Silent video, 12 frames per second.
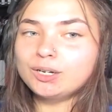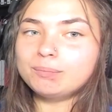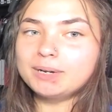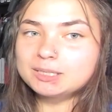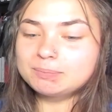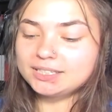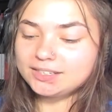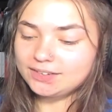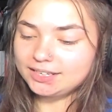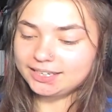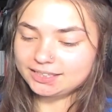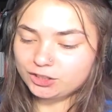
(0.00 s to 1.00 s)
best believe
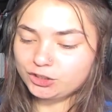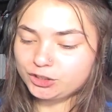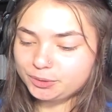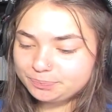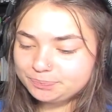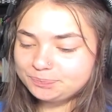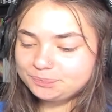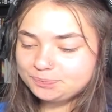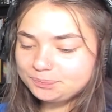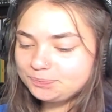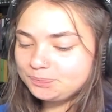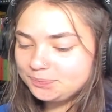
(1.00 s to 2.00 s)
I like the group.
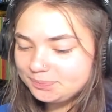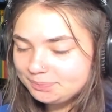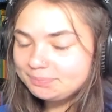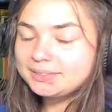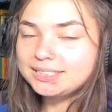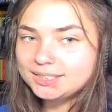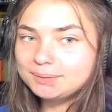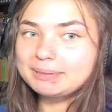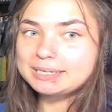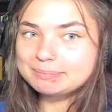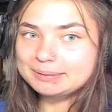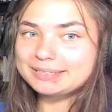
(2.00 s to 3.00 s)

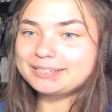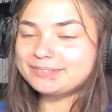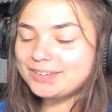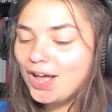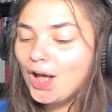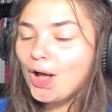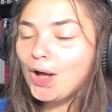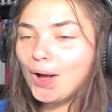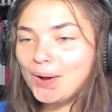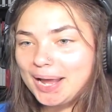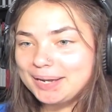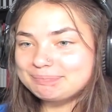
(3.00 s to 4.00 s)
Best believe.
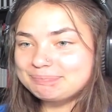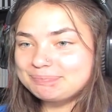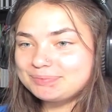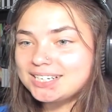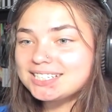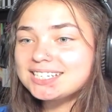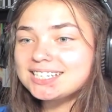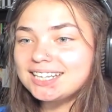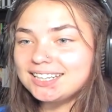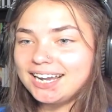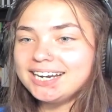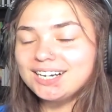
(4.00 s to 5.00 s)
Okay, this is
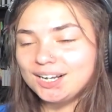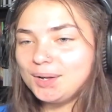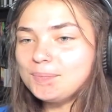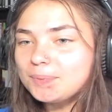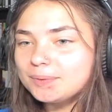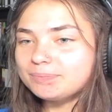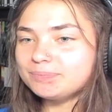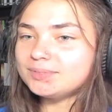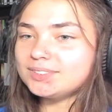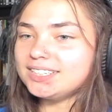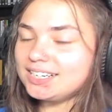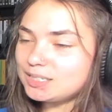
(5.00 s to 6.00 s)
Light Up.
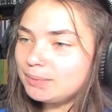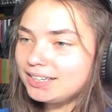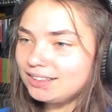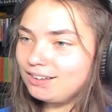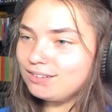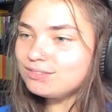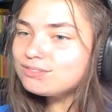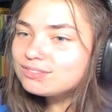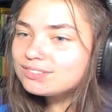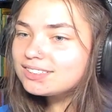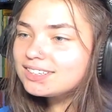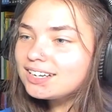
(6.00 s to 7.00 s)
Yes My Love.
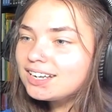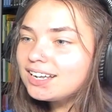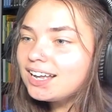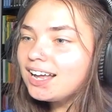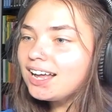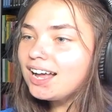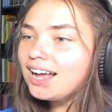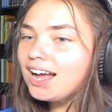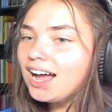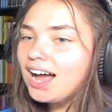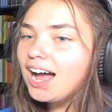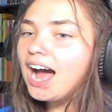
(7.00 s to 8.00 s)

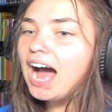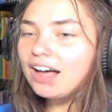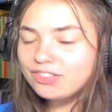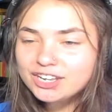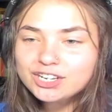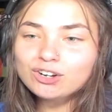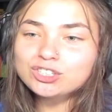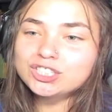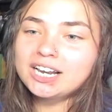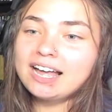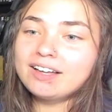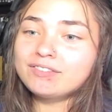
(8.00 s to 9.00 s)
I think y'all
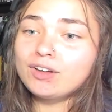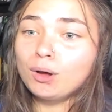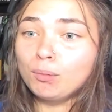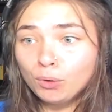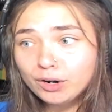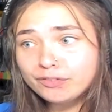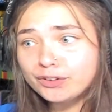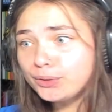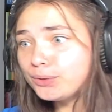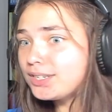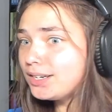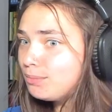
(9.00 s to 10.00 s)
should have more
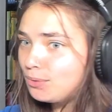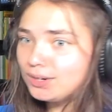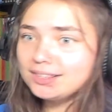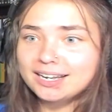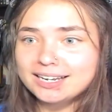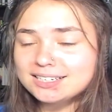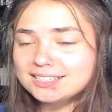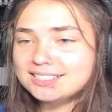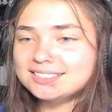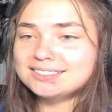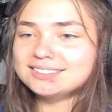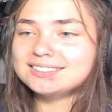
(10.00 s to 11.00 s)
views and more
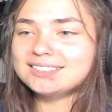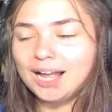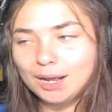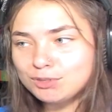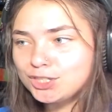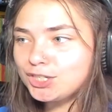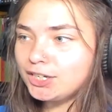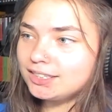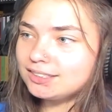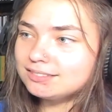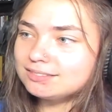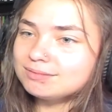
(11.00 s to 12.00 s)
likes. I'm just
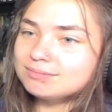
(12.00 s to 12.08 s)
saying.